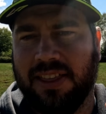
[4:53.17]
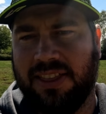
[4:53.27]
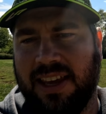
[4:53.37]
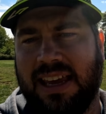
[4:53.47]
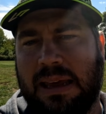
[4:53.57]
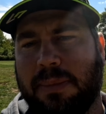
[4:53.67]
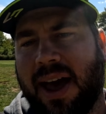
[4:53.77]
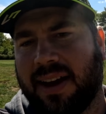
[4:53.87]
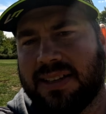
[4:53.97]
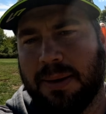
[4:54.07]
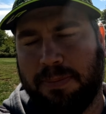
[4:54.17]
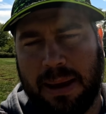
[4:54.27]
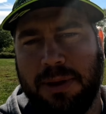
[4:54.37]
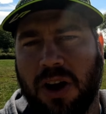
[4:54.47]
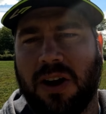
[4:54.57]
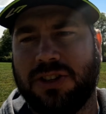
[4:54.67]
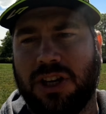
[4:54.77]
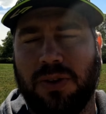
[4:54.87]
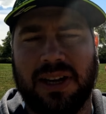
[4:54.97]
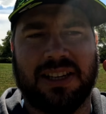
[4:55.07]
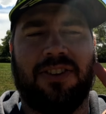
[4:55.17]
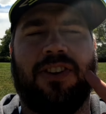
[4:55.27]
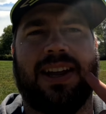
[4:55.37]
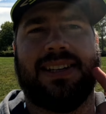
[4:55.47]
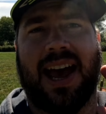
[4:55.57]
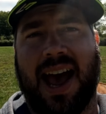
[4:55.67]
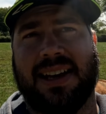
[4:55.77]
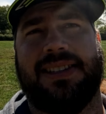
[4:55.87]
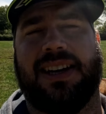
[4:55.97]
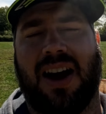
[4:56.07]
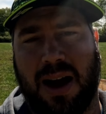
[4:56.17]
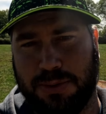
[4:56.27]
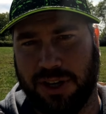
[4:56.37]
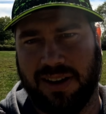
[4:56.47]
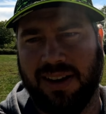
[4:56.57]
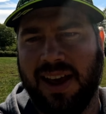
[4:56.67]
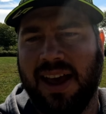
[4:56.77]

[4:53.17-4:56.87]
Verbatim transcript: the Emax Baby Hawk 2 is a fantastic option.